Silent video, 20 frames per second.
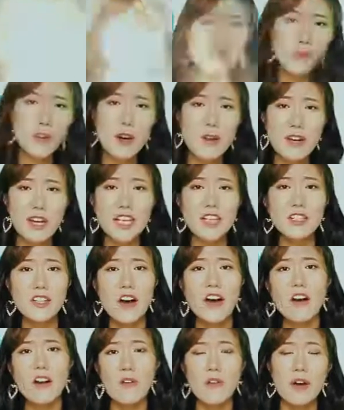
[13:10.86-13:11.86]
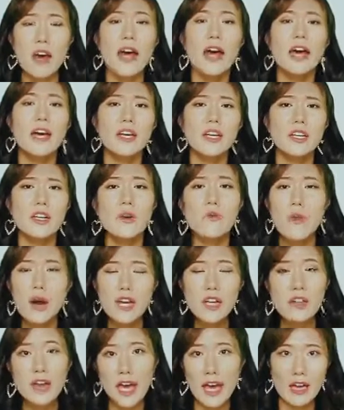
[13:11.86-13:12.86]
As we already know, you know,
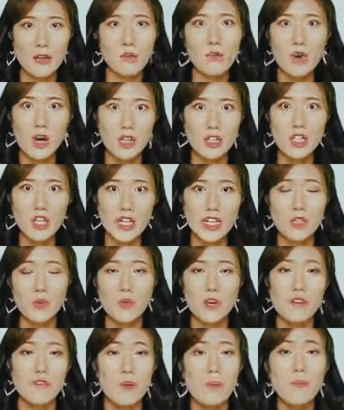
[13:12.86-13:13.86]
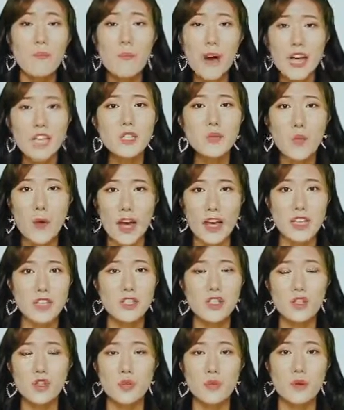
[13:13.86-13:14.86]
regular hand washing is one of the best
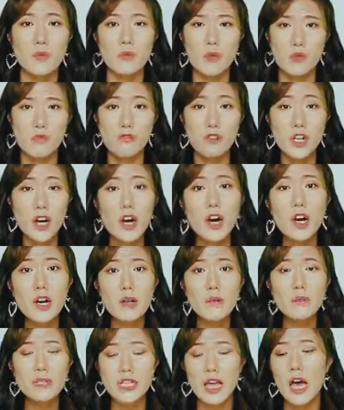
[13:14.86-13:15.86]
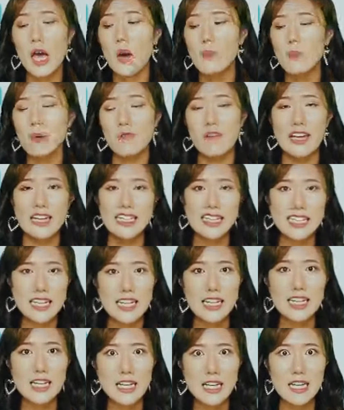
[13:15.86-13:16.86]
ways to remove germs, prevent
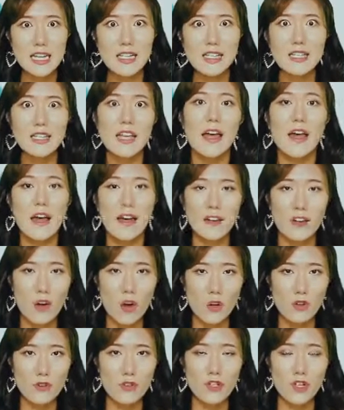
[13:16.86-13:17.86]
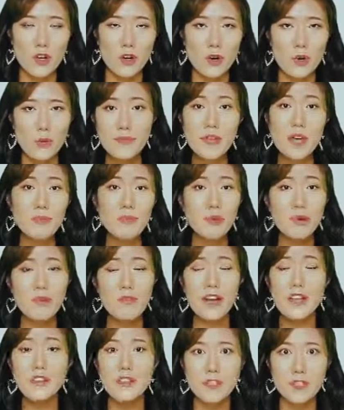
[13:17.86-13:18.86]
sickness, and also
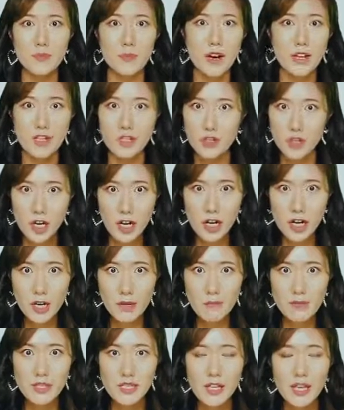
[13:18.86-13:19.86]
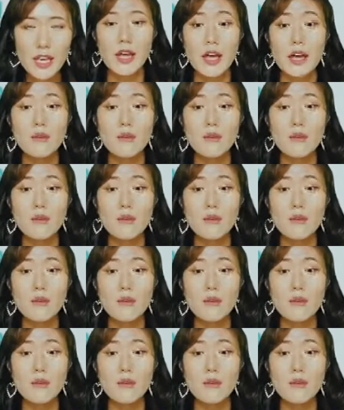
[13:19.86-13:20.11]
prevent the spread of germs.